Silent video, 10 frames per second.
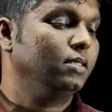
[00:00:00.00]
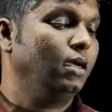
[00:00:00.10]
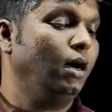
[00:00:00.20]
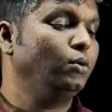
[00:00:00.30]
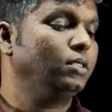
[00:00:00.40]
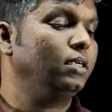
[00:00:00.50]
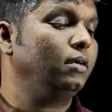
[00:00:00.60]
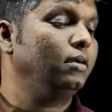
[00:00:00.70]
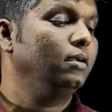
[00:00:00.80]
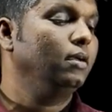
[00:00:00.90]
outer
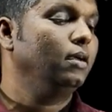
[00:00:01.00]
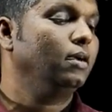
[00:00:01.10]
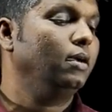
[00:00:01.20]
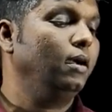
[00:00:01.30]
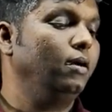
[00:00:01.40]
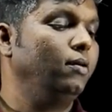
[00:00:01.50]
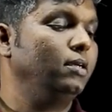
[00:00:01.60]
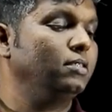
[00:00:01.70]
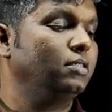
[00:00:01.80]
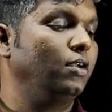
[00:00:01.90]

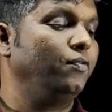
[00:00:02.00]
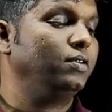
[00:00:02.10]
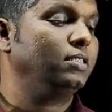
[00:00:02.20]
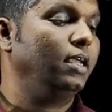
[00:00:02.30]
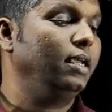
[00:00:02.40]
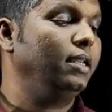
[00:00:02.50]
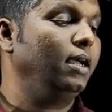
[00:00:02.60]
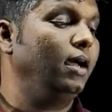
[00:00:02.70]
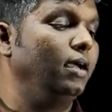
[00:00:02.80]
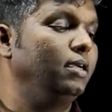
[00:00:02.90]
curved surface
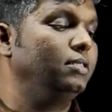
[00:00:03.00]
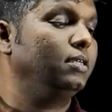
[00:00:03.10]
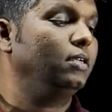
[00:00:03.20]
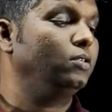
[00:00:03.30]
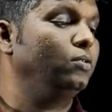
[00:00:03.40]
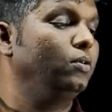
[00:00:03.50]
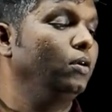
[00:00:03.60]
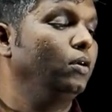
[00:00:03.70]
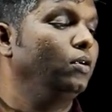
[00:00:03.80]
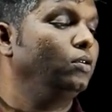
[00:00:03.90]
area is equal to
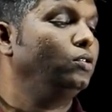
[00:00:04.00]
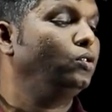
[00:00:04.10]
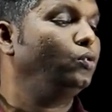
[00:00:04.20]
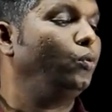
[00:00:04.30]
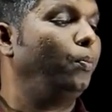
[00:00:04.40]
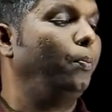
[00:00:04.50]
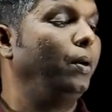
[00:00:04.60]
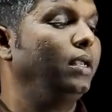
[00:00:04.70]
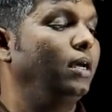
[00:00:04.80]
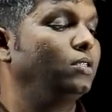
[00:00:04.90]
2
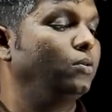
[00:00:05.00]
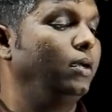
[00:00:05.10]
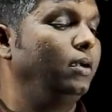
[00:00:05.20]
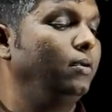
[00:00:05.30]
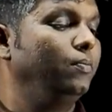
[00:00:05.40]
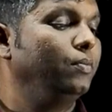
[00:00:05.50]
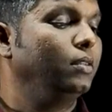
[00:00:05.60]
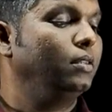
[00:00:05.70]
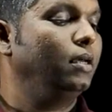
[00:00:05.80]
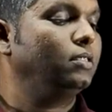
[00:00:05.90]
pi r square.
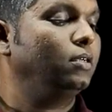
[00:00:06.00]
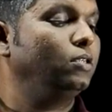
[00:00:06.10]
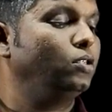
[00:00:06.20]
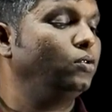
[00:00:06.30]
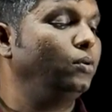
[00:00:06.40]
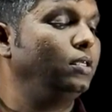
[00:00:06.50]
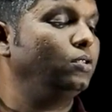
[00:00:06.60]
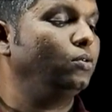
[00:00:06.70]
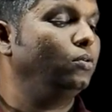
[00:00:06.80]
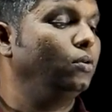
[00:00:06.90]
That's equal to 2
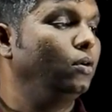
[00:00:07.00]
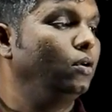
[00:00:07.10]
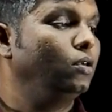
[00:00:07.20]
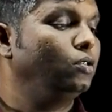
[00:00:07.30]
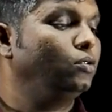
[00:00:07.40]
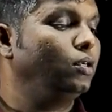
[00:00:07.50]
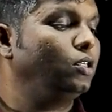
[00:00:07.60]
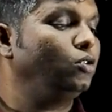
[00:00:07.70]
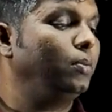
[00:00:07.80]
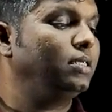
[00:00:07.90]
into
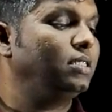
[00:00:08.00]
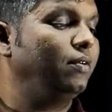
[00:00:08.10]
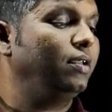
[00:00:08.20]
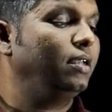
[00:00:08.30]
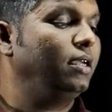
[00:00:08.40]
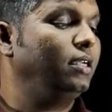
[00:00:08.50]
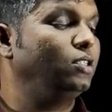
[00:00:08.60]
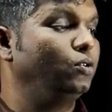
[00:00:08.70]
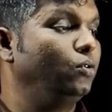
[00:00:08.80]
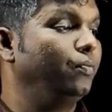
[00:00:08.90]
22 by 7
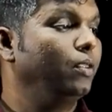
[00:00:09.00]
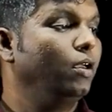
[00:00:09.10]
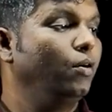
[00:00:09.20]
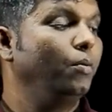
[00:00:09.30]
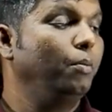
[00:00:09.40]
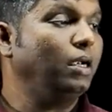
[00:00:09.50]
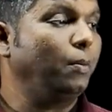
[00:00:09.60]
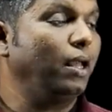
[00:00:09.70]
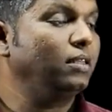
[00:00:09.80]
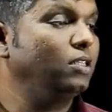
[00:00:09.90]
into,
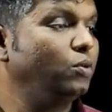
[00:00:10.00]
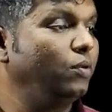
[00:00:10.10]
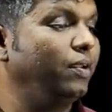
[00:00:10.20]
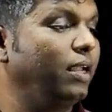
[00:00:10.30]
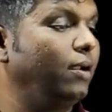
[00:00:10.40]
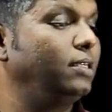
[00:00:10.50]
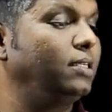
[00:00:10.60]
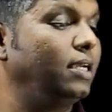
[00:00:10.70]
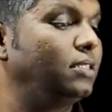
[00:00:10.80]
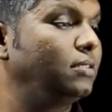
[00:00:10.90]
multiplying this one, we can write it
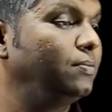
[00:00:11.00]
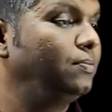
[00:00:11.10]
as